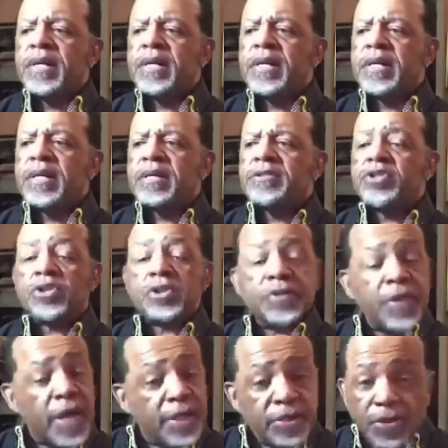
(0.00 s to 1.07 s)
uh, Church
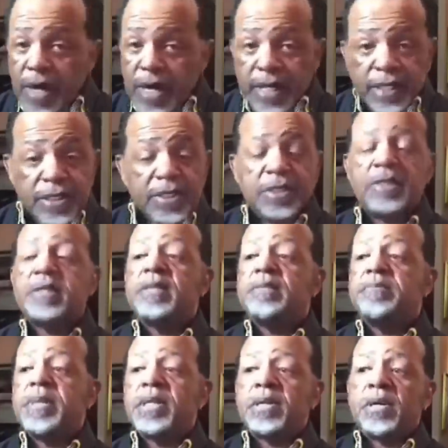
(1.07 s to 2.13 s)
of God in Christ, uh,
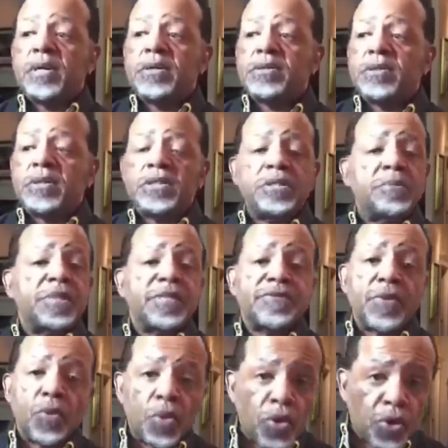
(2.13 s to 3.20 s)
Pentecostal Assemblies
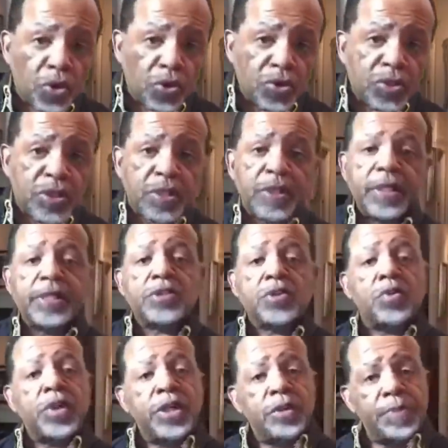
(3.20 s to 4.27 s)
of the World, his
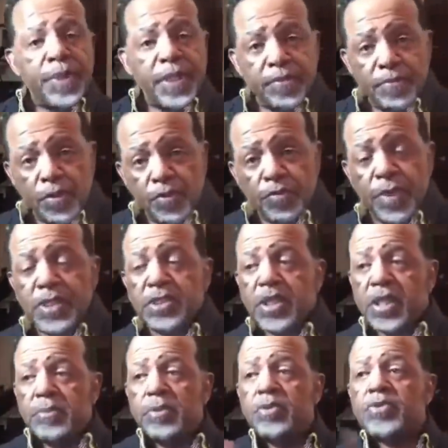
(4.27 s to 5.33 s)
own independent
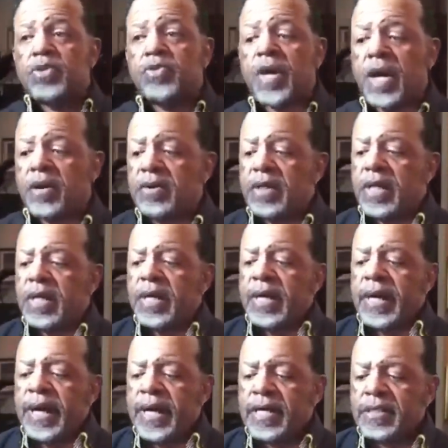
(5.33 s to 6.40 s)
movements, and he moves around,
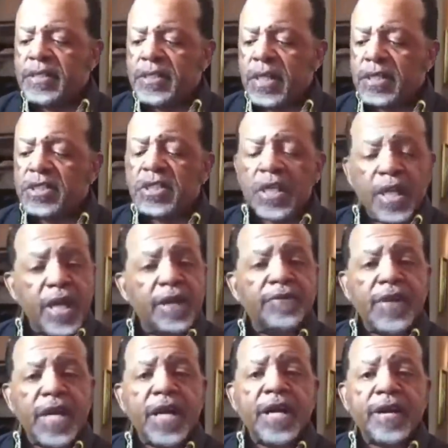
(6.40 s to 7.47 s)
has touched a lot
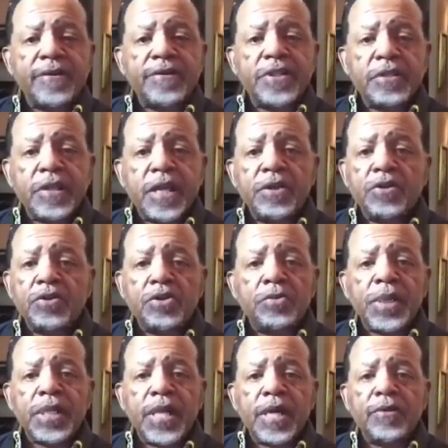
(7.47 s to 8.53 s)
of lives. And I know
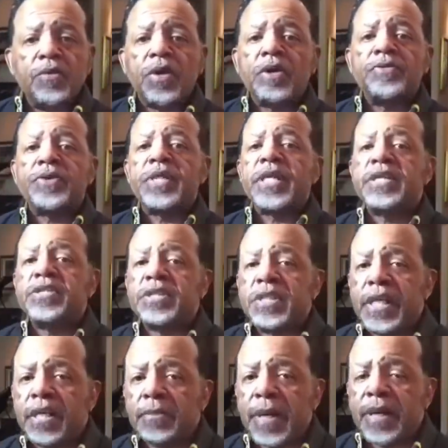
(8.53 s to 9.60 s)
there'll be a lot of wonderful things
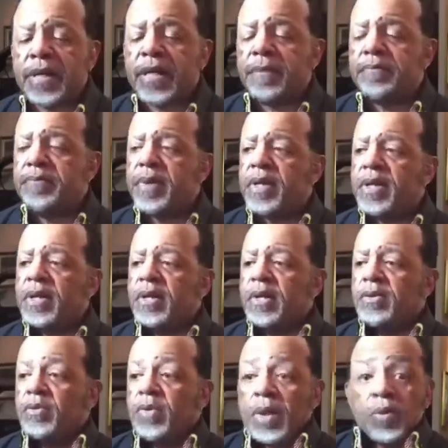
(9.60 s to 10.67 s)
said about him
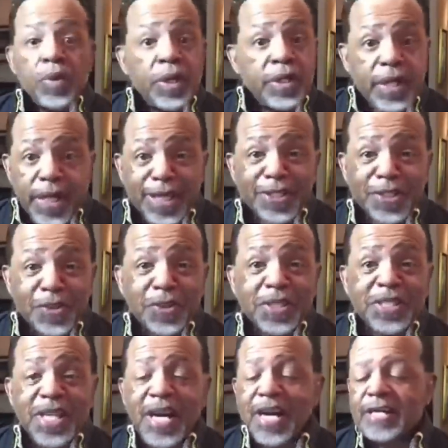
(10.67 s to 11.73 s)
when one day he's
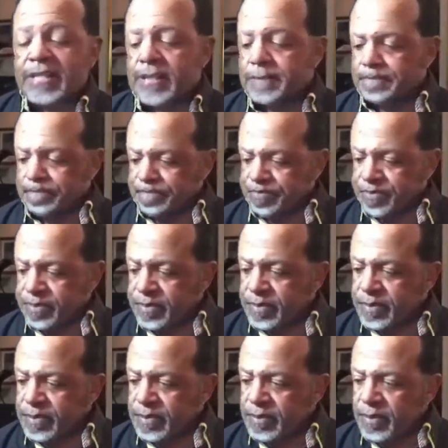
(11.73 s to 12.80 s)
eulogized.
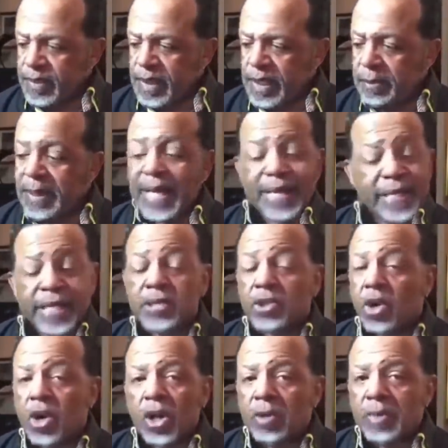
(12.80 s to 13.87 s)
But I
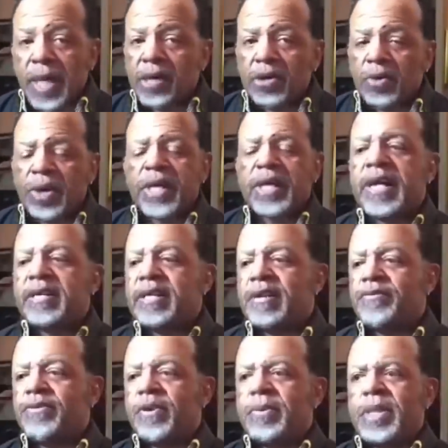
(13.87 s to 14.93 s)
didn't call him. I don't know got
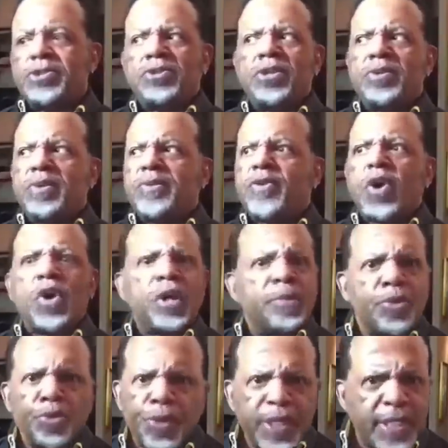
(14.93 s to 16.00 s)
that from, and I certainly would have
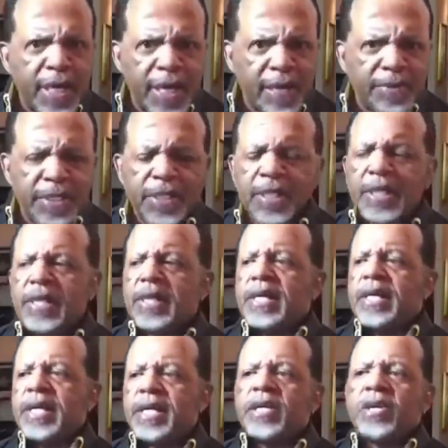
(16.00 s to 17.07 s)
called him three times.
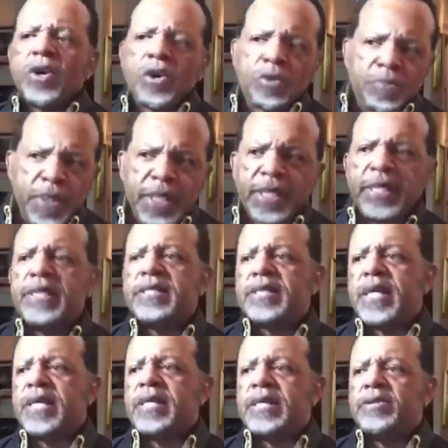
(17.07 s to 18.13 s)
He called me. He
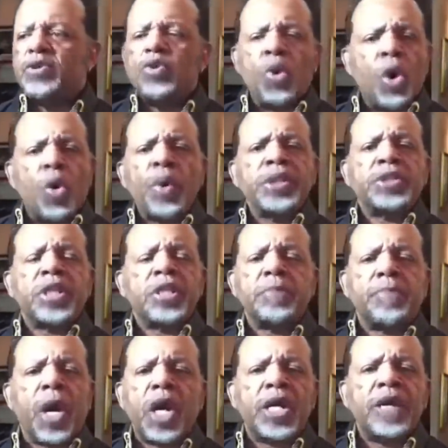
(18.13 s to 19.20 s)
said, You owe it to
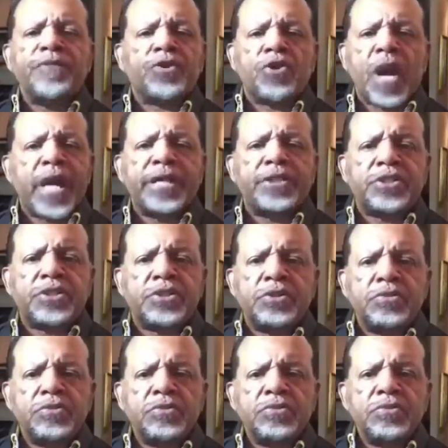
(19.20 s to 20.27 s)
the body of
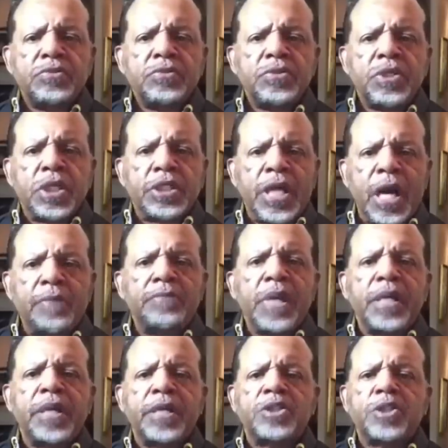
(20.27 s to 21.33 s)
Christ to
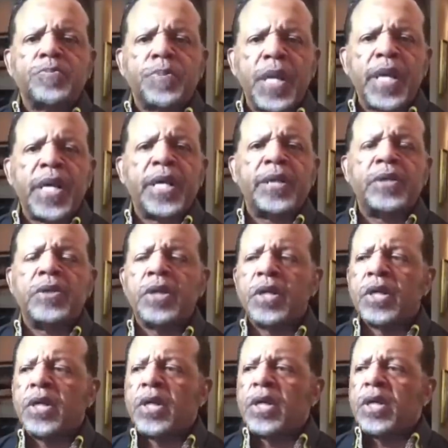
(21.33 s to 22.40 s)
come and explain.
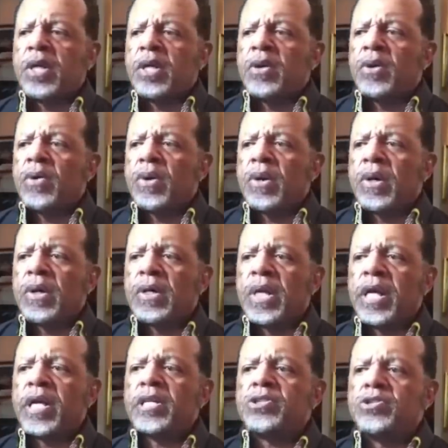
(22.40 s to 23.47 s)

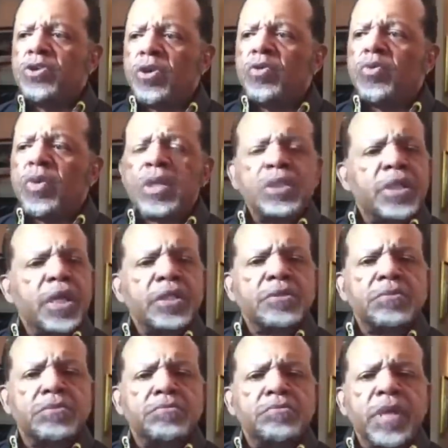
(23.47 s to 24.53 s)
Let us know what that
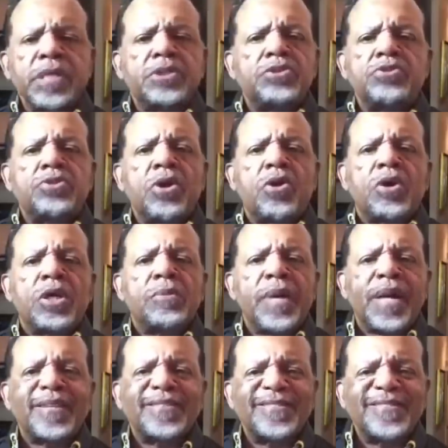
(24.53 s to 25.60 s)
mess you're talking
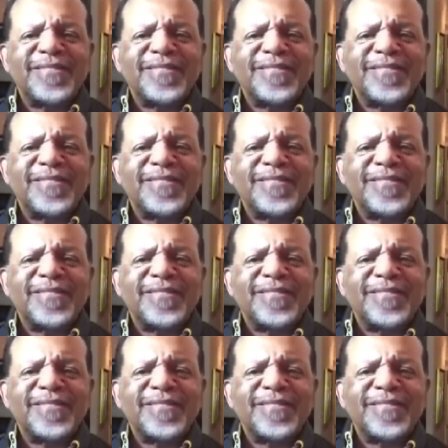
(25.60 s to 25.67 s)
about.